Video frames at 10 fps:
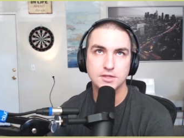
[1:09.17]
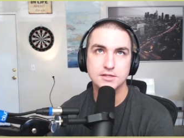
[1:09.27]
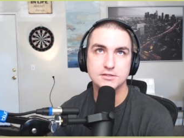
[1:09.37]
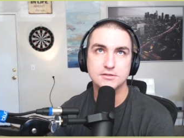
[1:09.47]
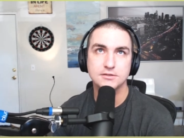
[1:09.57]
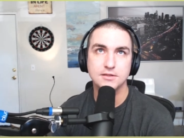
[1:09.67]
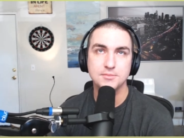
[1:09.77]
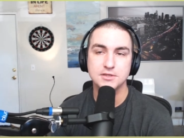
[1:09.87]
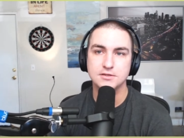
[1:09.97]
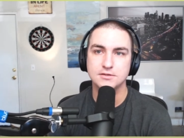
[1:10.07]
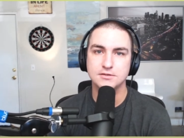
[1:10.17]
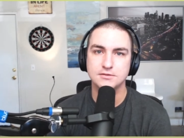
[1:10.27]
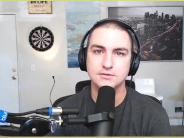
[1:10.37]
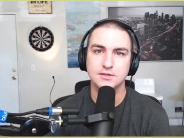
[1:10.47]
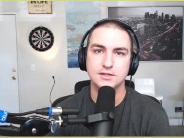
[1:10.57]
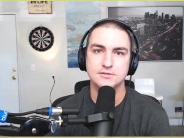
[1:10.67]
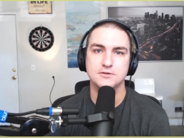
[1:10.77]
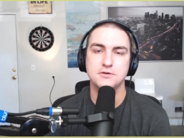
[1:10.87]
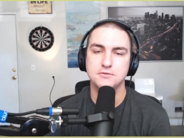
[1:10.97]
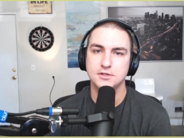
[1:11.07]
Let's learn
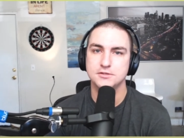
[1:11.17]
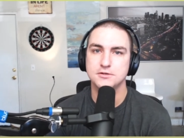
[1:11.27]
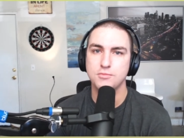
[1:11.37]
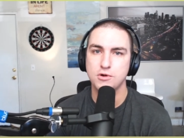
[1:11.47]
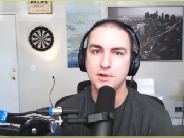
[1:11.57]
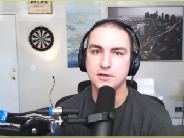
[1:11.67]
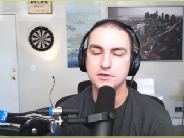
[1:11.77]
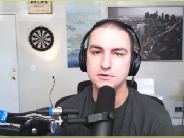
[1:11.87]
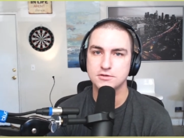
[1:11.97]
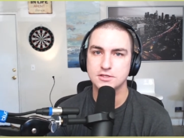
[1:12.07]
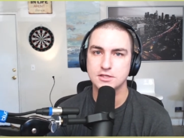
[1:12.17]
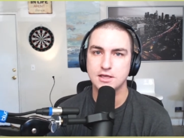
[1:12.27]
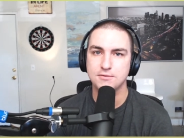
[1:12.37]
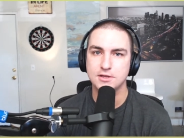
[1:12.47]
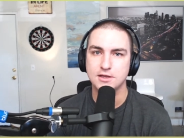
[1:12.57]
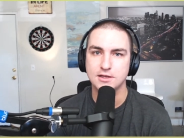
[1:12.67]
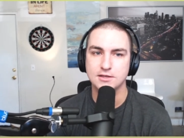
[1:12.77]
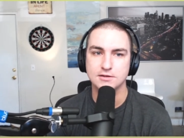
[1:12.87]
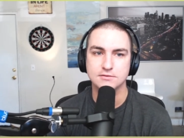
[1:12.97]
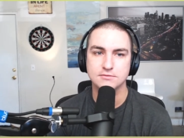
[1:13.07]
more about you, and then that way I
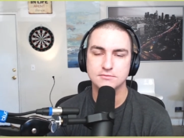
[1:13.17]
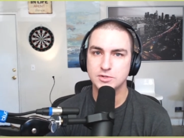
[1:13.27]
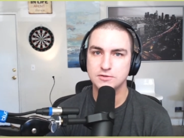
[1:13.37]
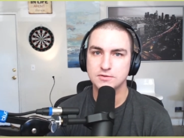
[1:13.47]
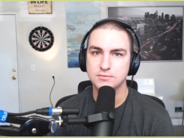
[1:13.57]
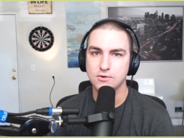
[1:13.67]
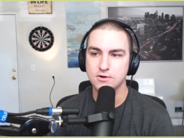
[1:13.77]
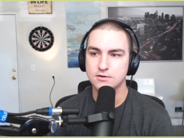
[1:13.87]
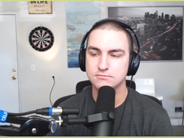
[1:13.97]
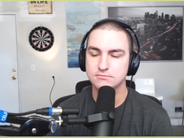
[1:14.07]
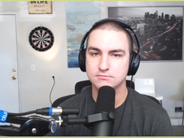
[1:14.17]
can speak with more